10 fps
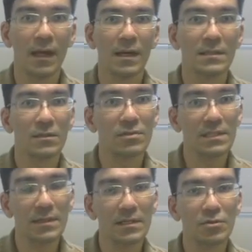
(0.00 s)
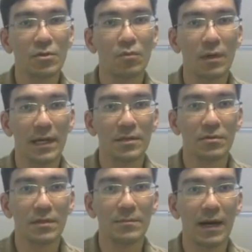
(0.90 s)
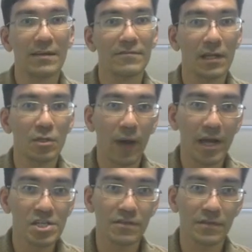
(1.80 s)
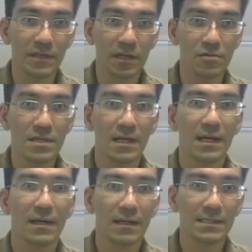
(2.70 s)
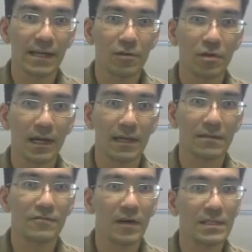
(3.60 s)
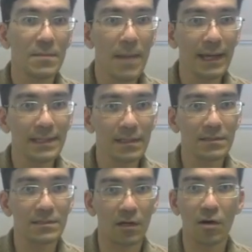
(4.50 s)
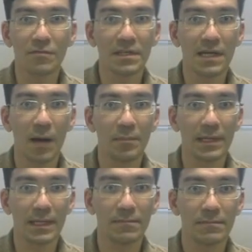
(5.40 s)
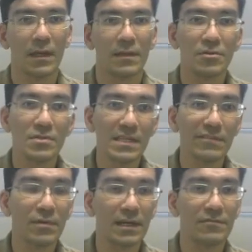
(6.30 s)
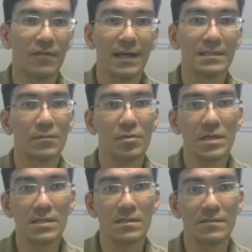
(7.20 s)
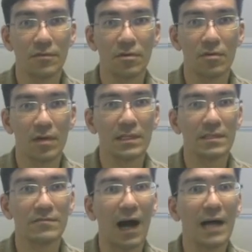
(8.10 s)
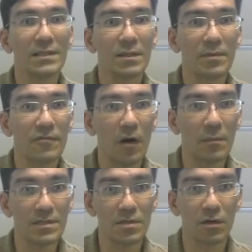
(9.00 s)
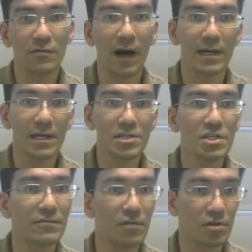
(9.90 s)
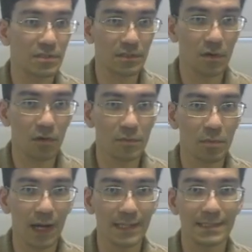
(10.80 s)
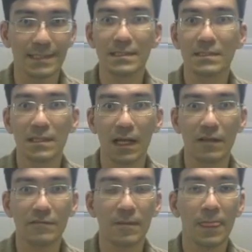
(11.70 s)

So similar to what I do in my valuation videos, let's have a look at the fundamentals of the company to see if we can find some reasons for relative underperformance of IAG versus gold price itself.